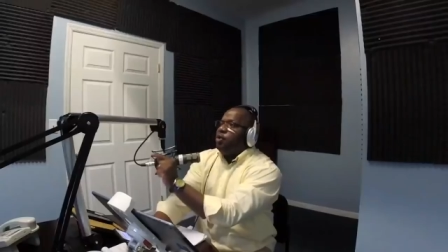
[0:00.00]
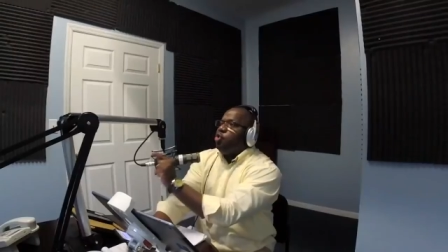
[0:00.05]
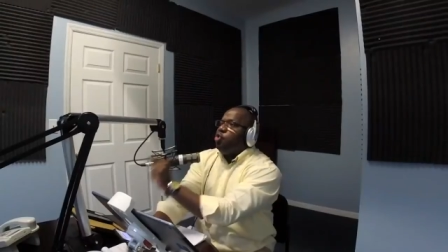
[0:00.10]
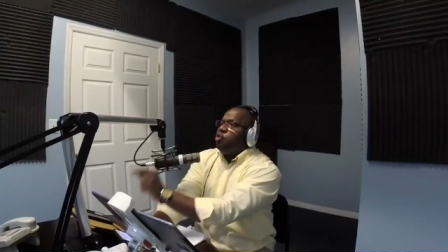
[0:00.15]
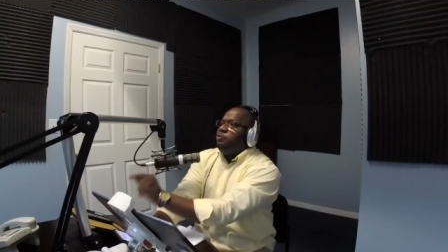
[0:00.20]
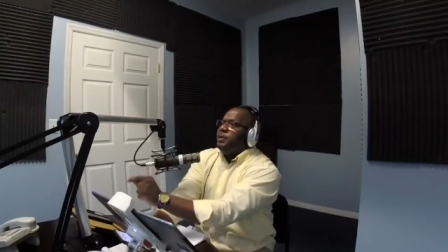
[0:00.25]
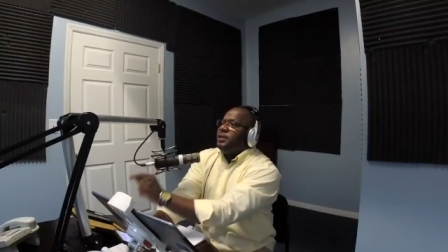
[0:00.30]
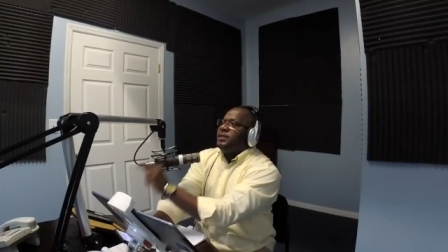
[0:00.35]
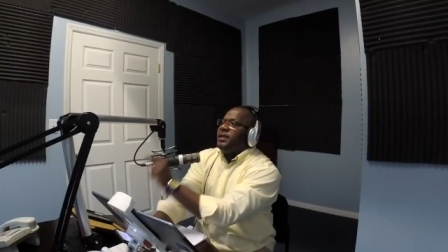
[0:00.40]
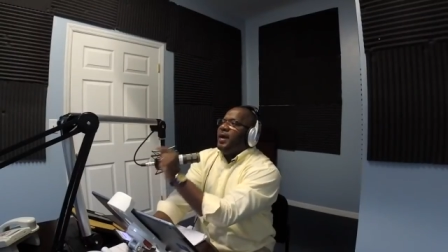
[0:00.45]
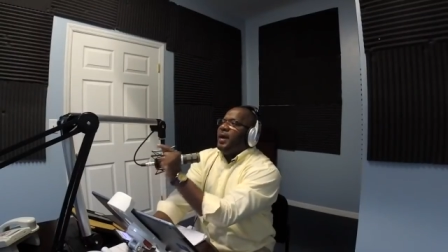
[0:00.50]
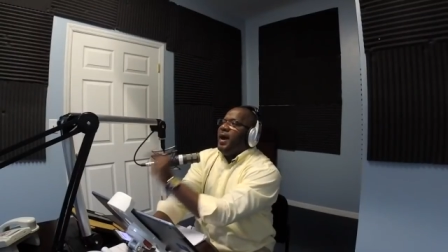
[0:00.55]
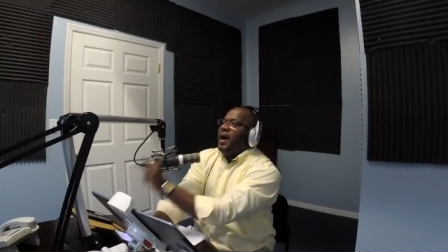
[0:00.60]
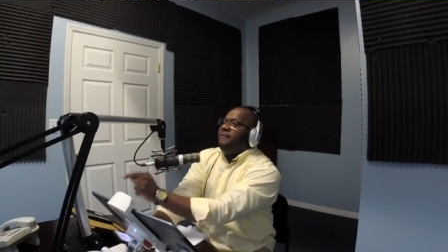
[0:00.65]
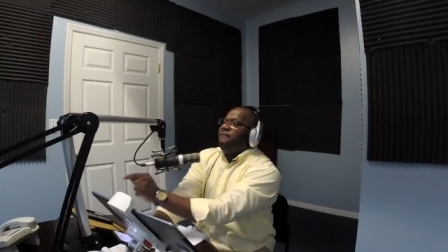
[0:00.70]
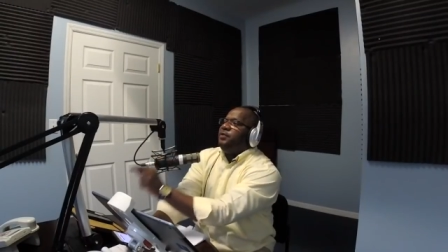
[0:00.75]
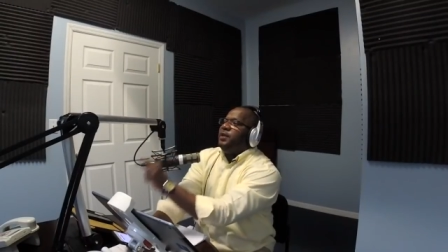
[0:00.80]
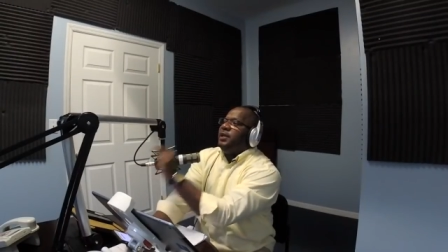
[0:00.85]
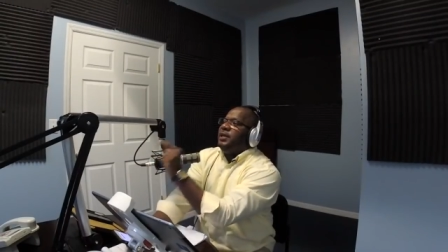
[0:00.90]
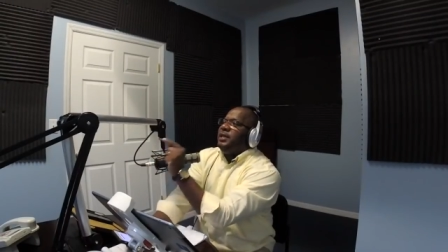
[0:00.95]
human to
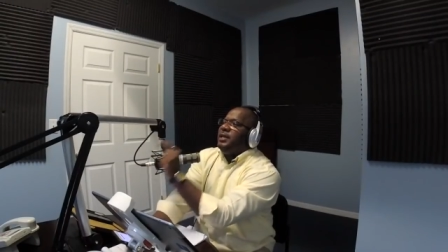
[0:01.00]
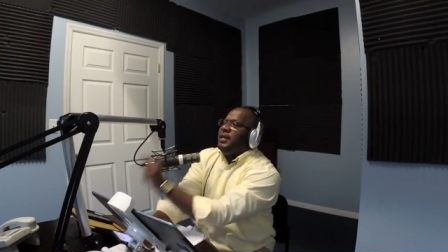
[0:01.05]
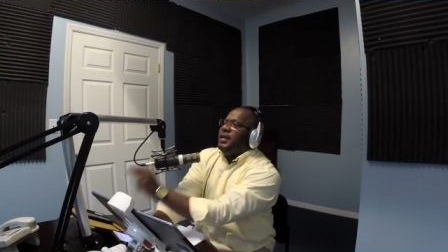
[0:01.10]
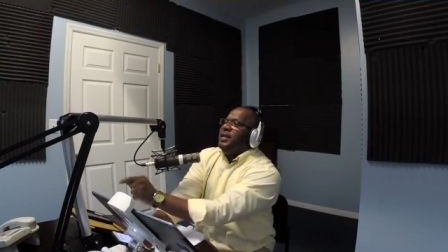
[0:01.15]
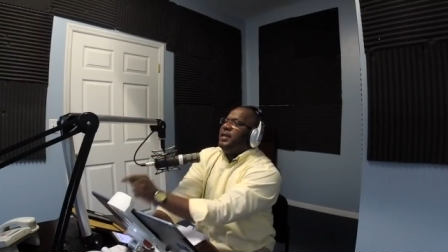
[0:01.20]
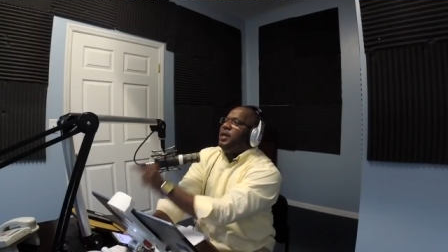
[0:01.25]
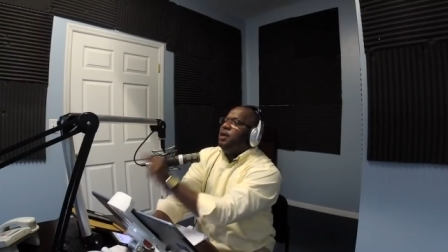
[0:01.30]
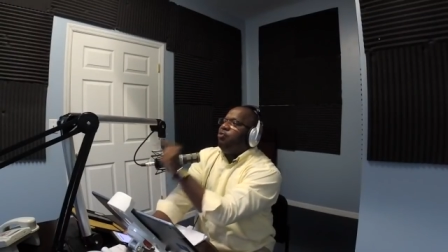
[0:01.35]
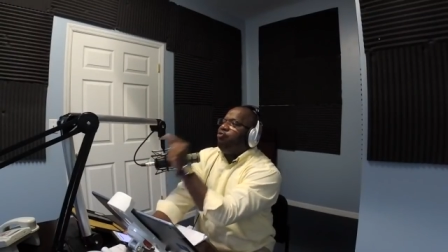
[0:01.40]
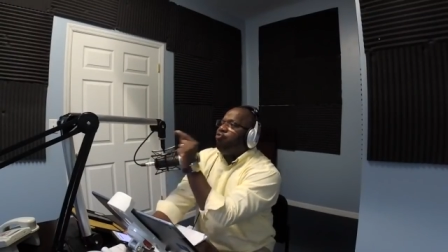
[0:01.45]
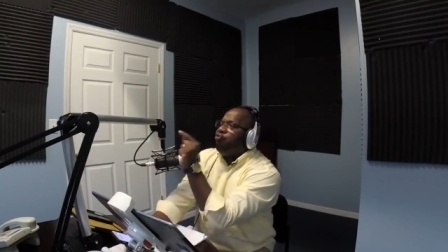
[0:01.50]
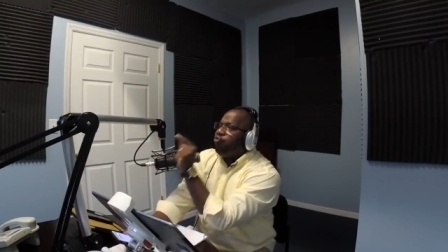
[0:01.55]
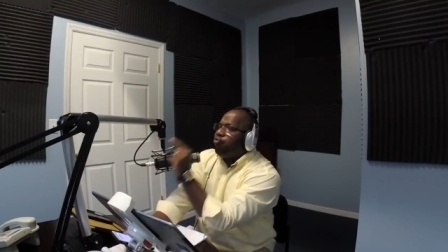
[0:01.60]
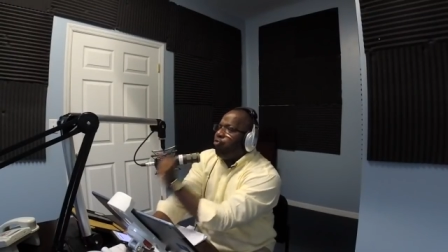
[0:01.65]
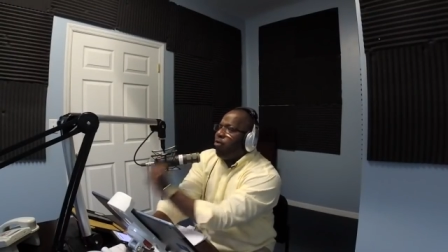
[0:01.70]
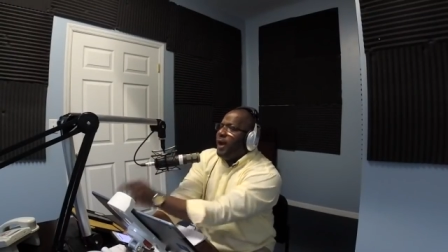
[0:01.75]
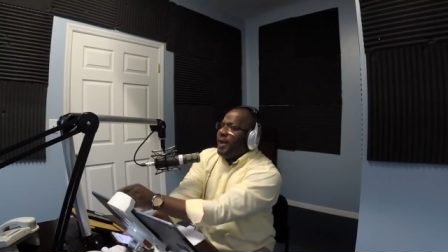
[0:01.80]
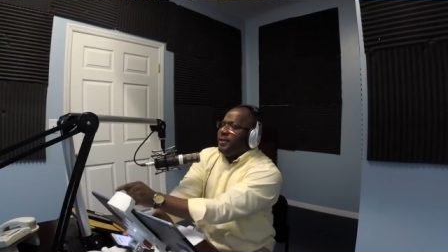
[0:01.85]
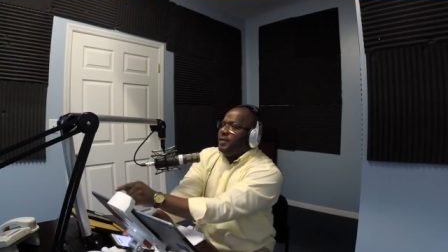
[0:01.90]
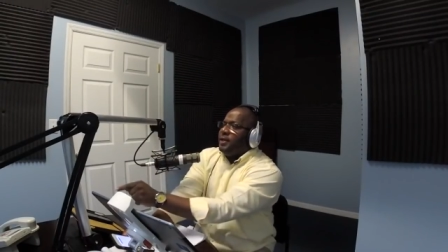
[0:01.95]
have the legal
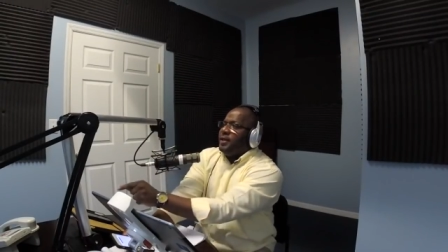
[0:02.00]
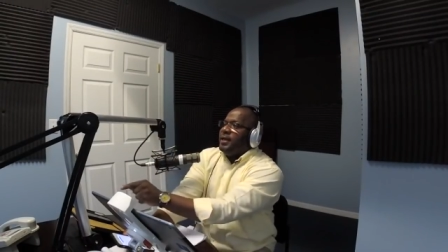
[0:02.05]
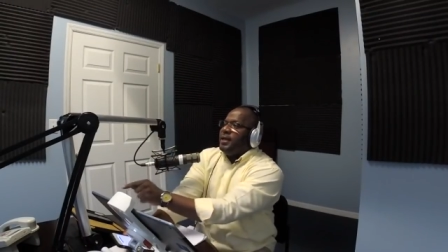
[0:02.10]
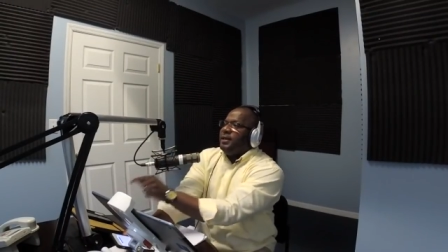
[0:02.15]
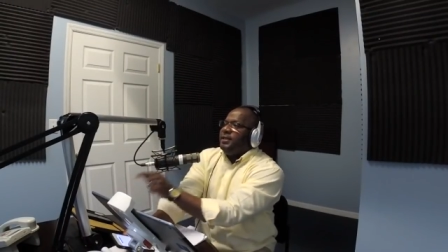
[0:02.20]
right.